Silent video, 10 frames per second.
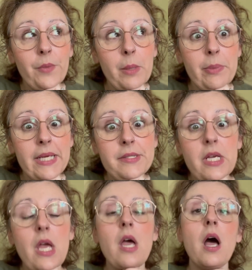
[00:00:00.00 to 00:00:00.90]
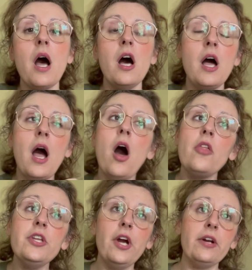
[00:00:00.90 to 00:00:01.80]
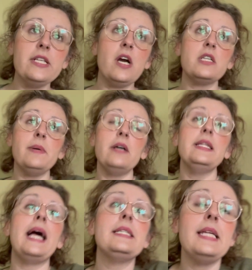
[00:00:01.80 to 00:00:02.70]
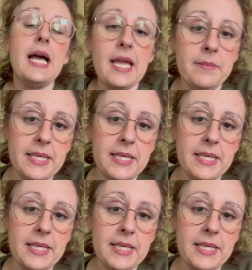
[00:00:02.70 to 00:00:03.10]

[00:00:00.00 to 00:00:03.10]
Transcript: But all the yarn I talked about last time,